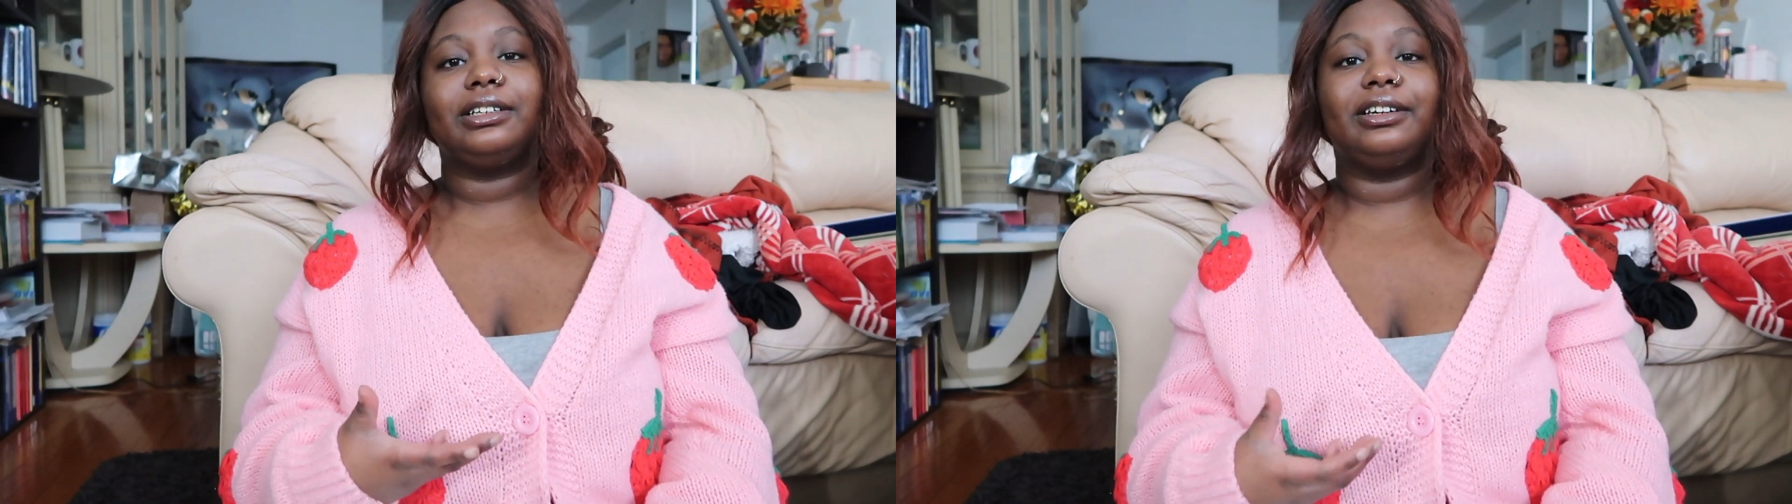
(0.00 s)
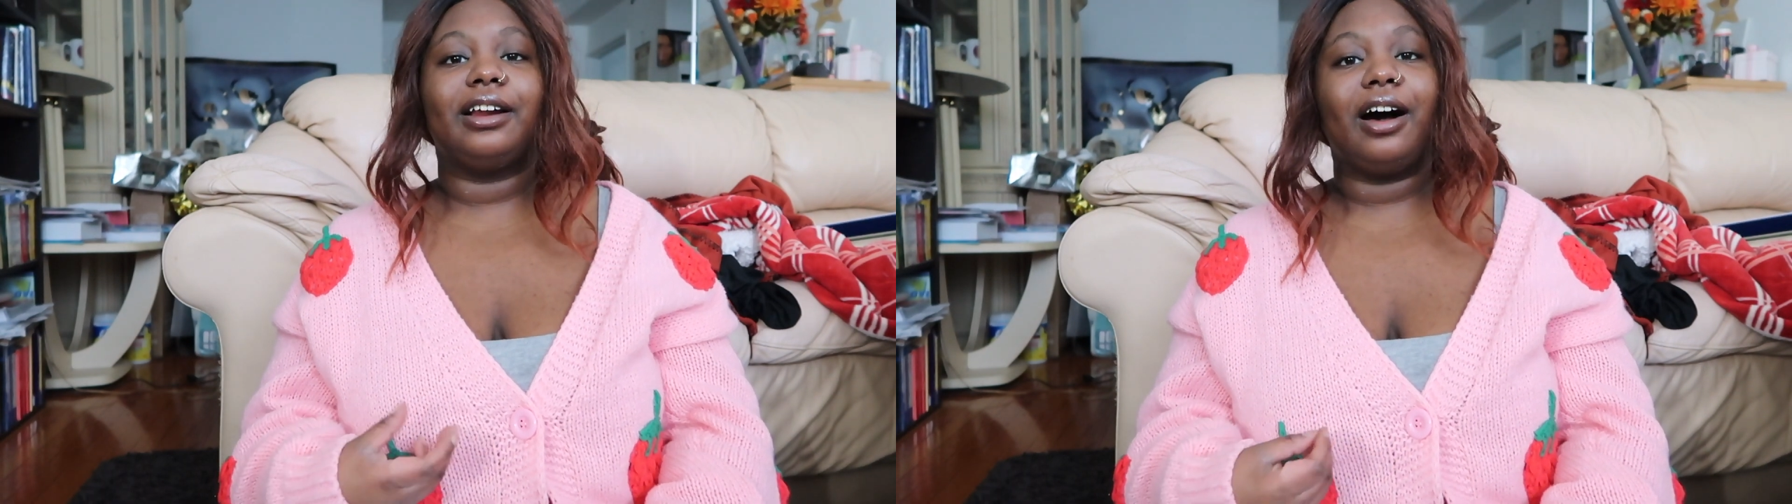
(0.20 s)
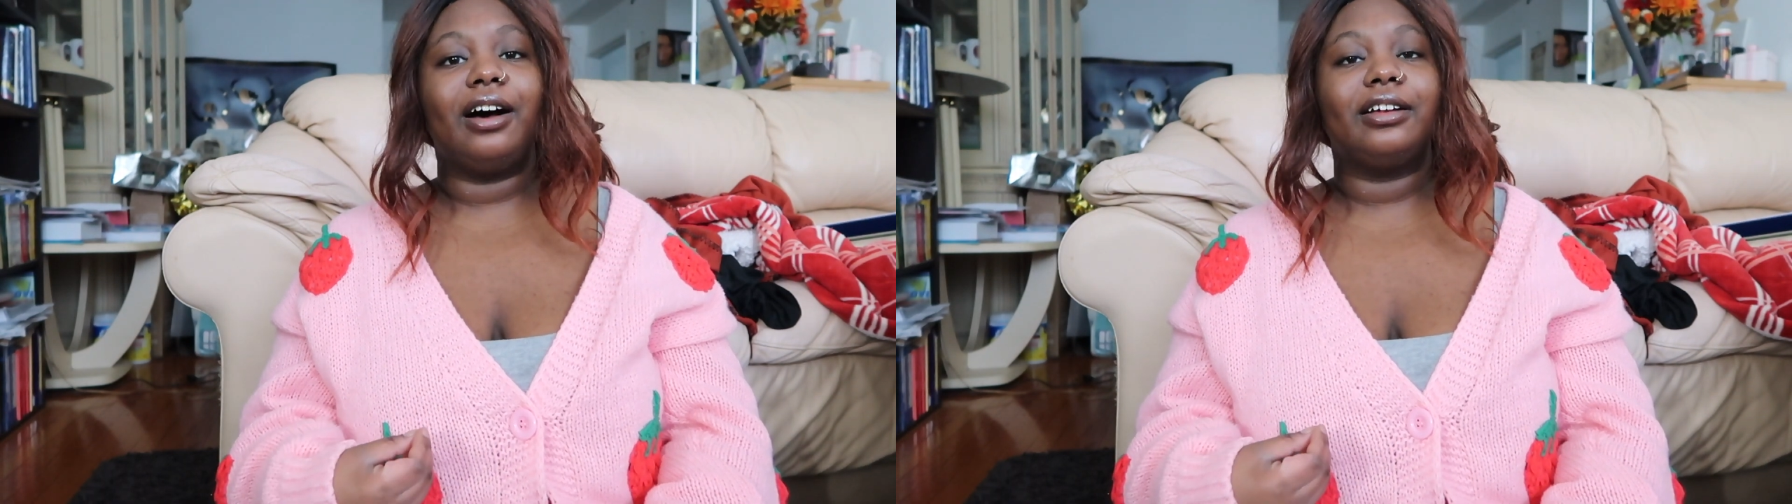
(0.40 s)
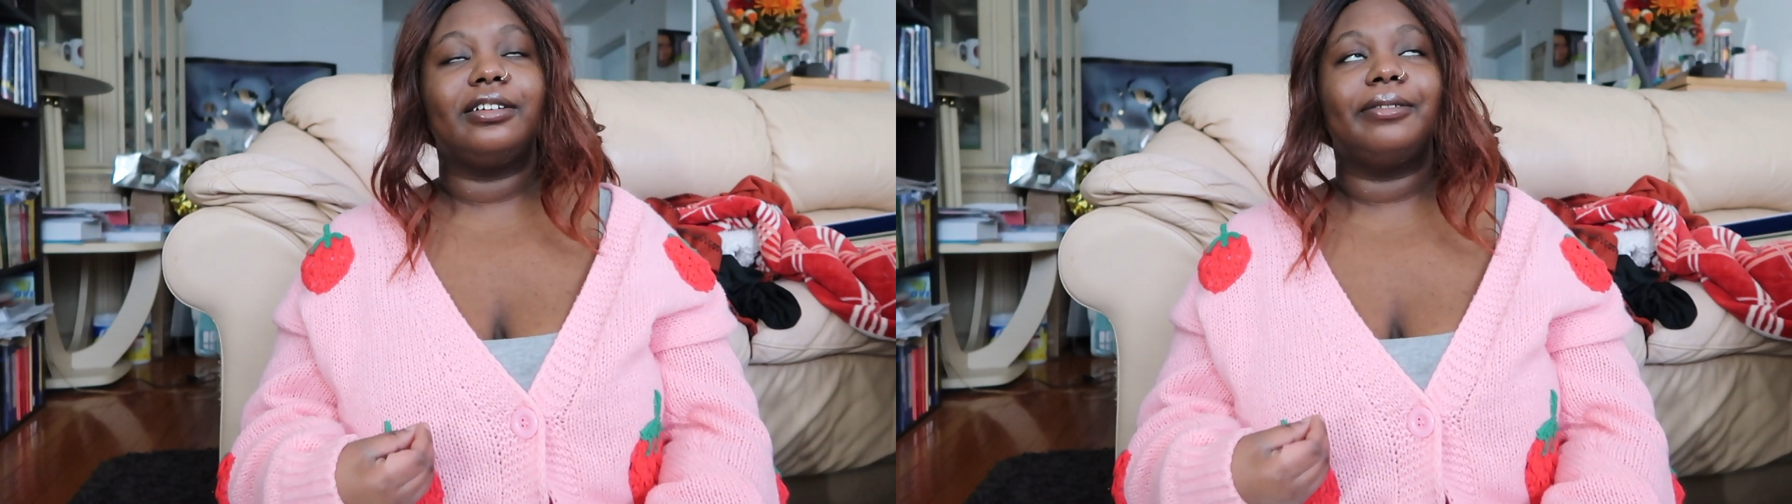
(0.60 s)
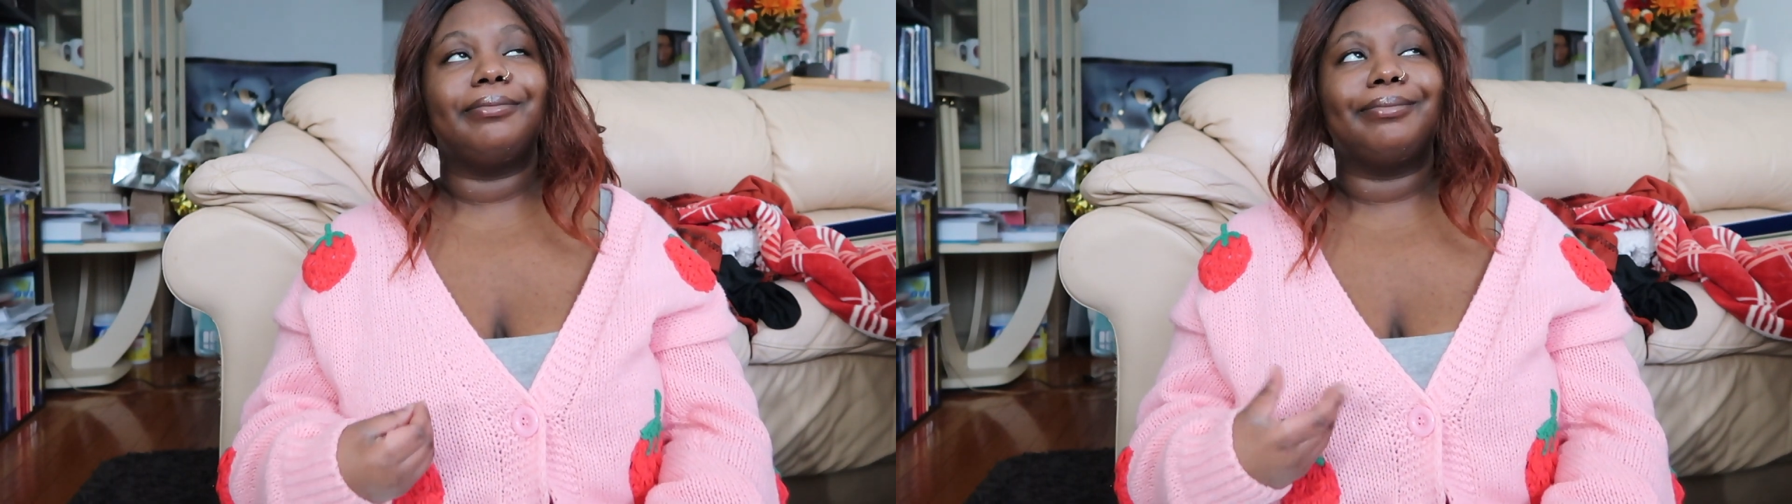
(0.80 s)
not
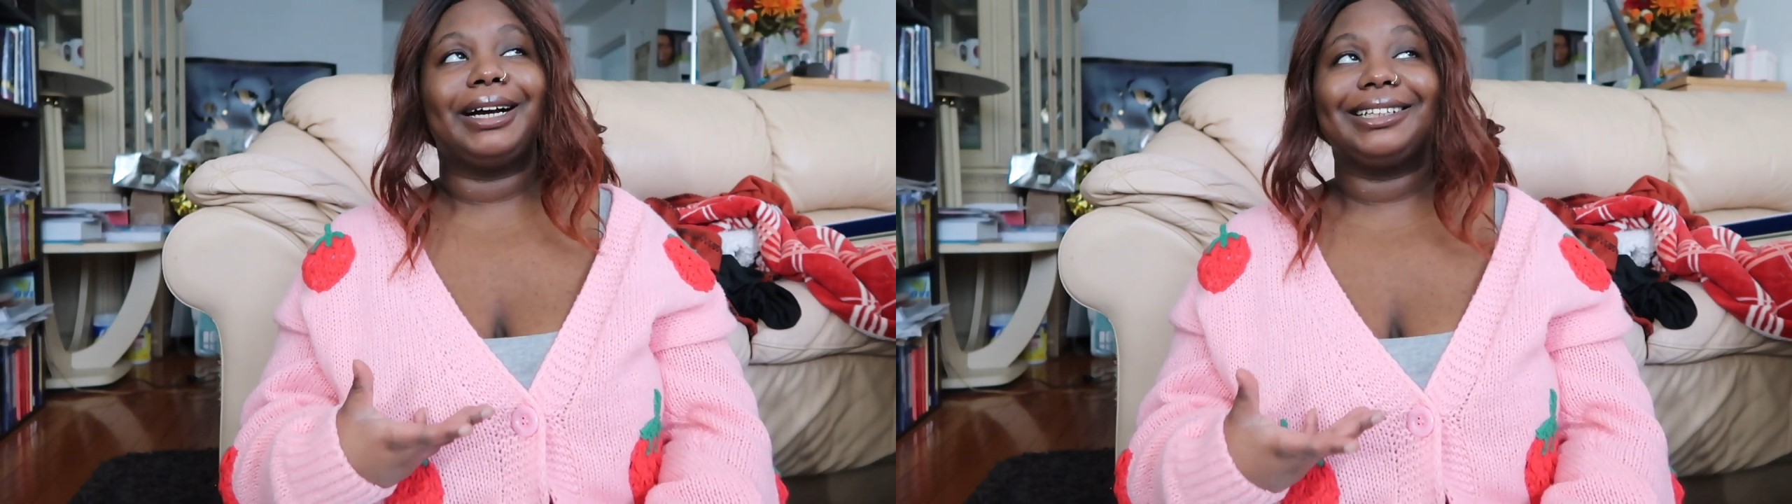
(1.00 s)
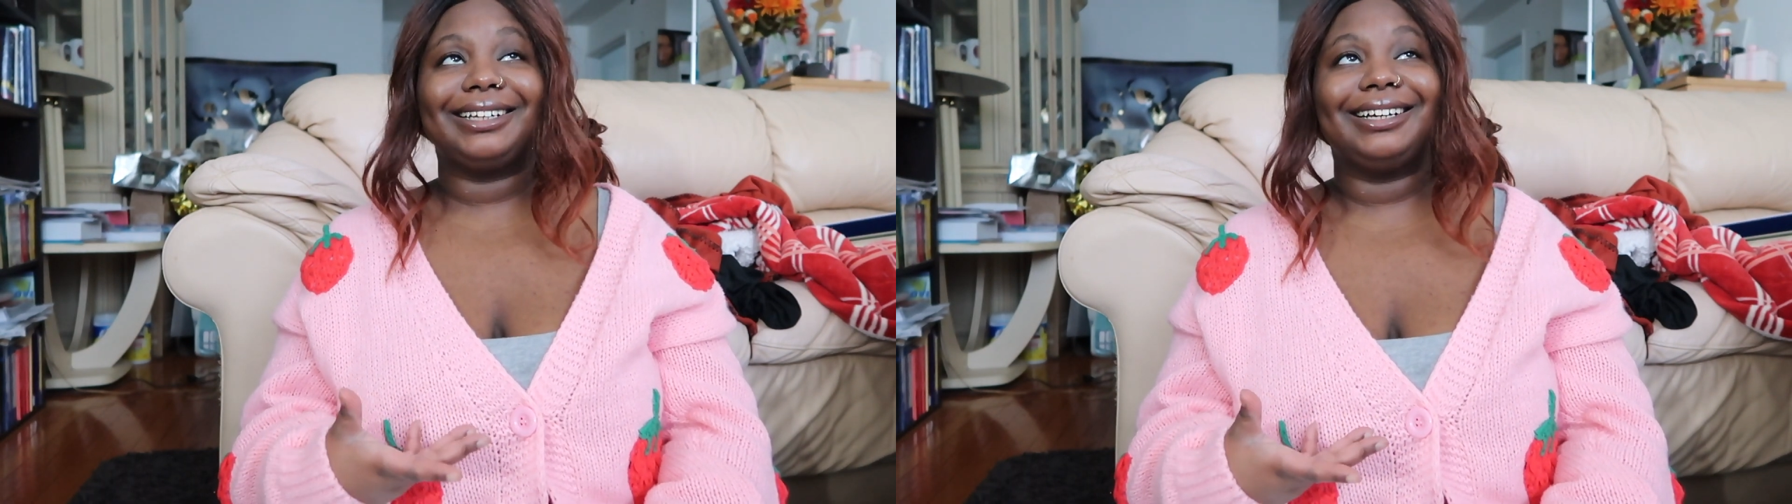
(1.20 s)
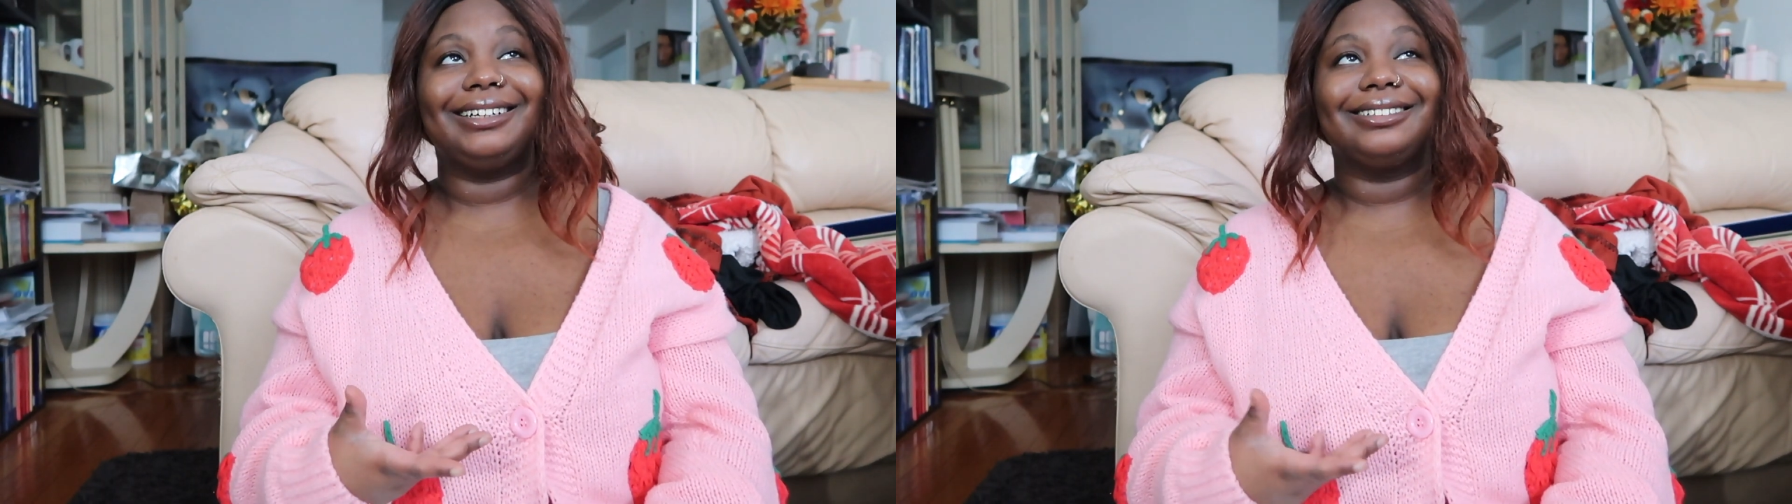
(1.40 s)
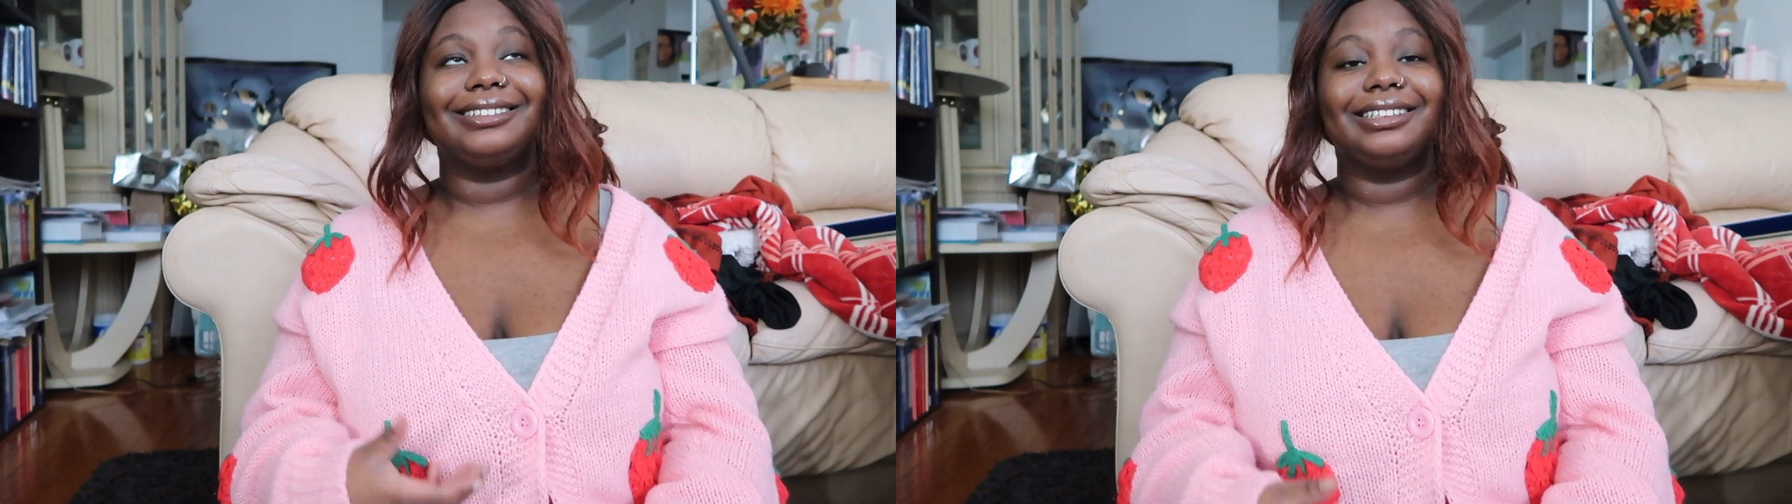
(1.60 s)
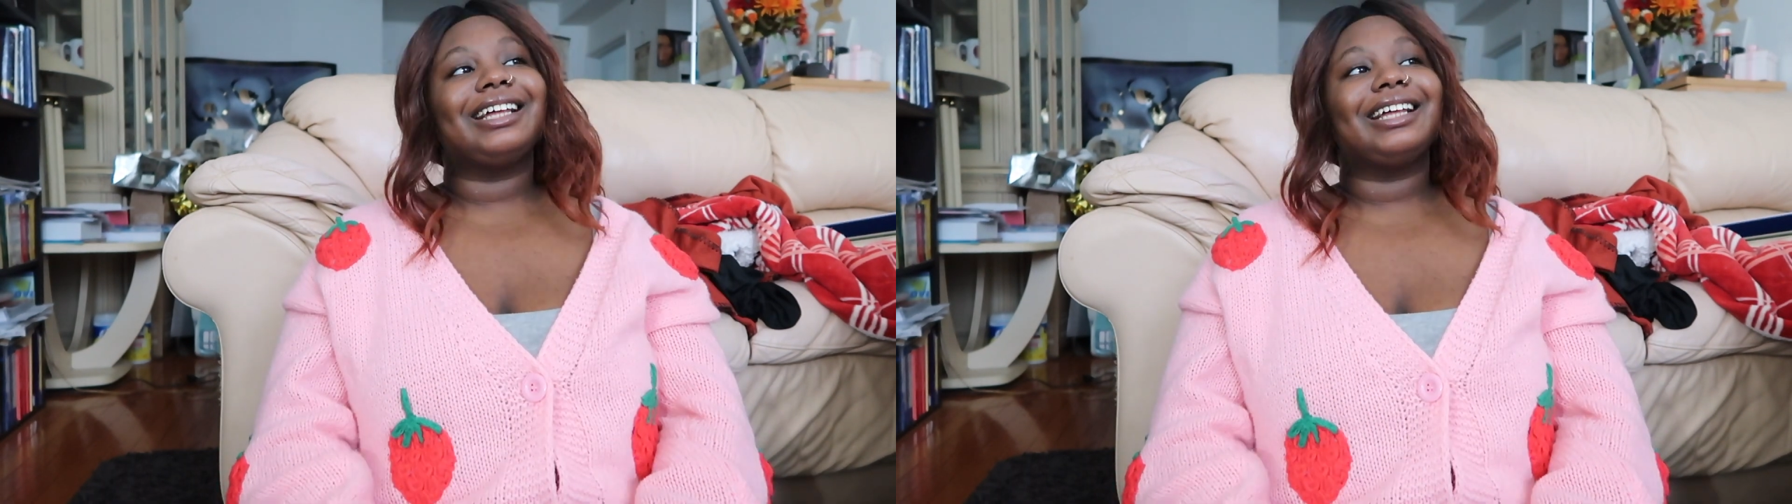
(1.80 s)
my thing.